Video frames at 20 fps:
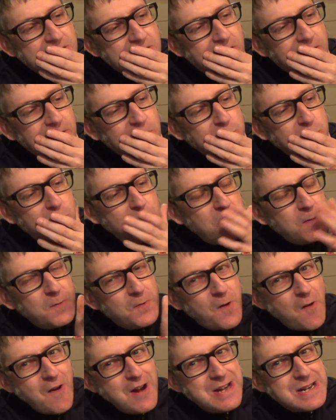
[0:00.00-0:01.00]
and I'm not
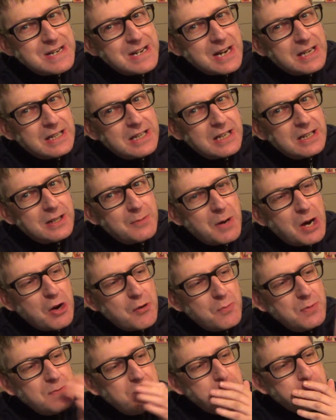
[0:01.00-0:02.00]
finding any at the
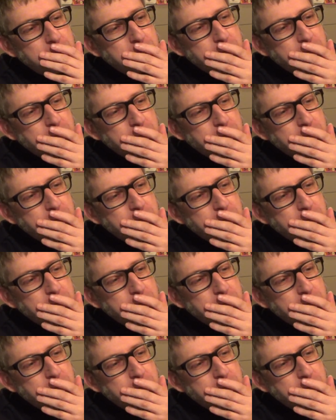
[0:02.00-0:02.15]
moment.